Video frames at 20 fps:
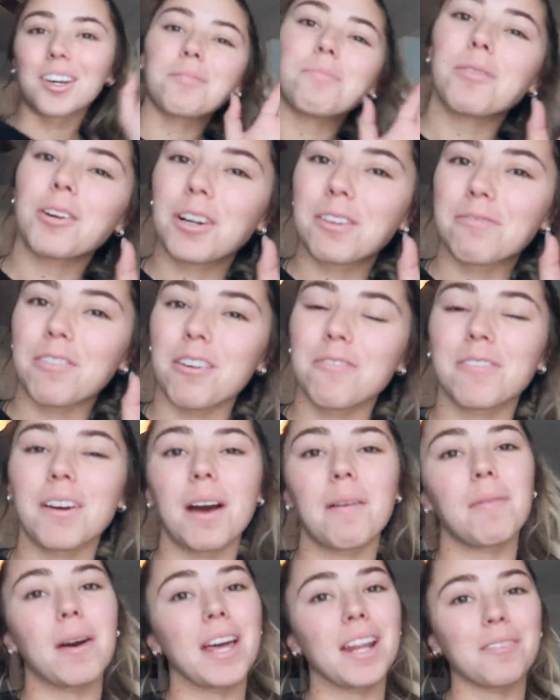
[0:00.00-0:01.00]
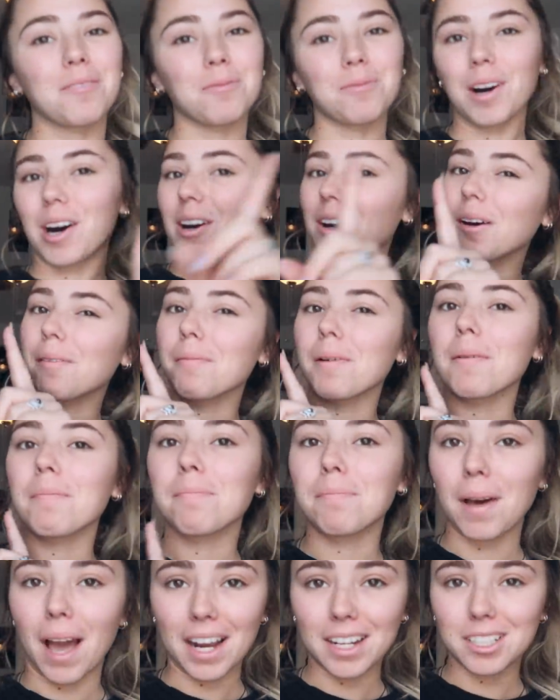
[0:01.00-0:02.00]
Good morning Fo Fam and
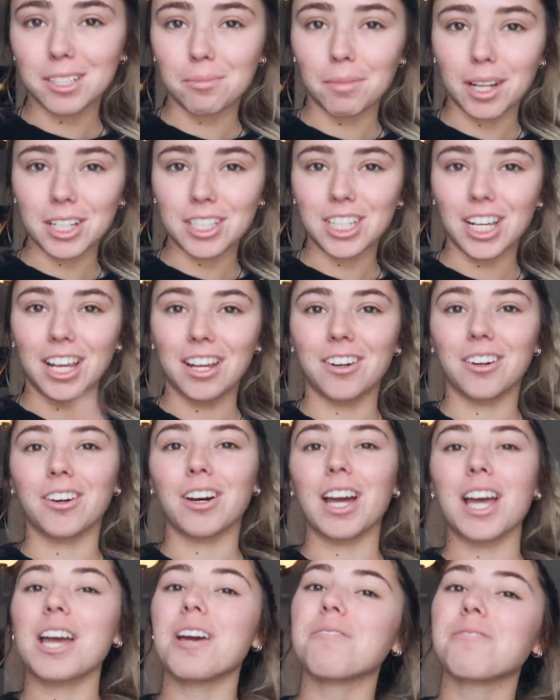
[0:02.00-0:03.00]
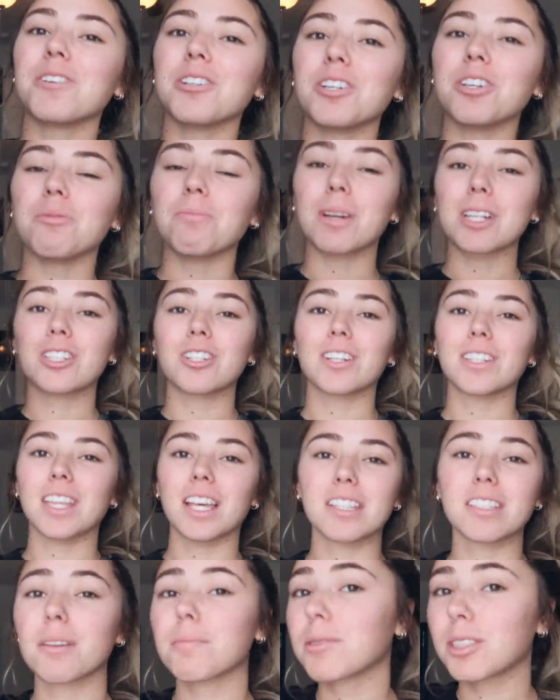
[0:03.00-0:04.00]
welcome back to my channel. If you're new, make sure to hit
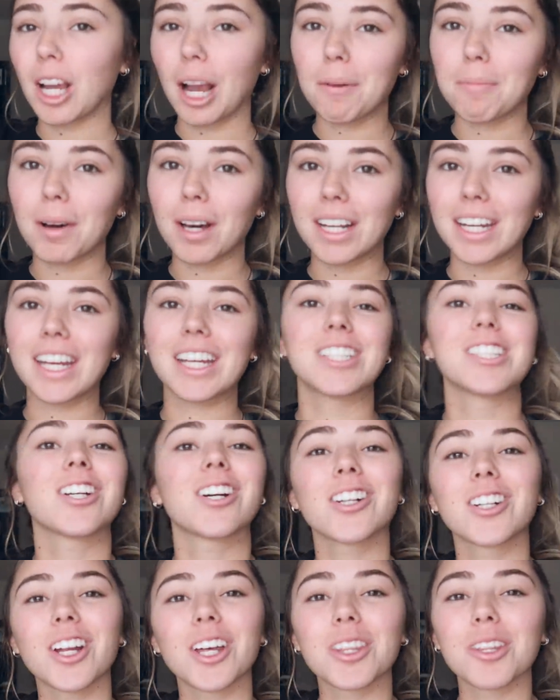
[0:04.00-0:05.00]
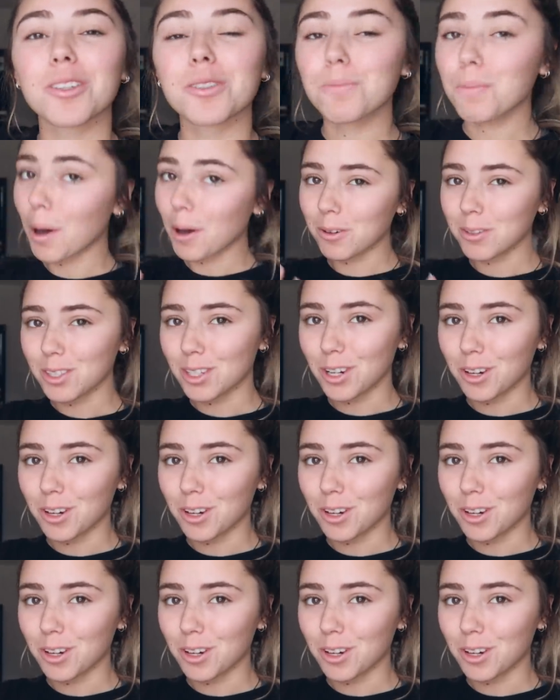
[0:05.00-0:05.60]
that subscribe button and turn on those post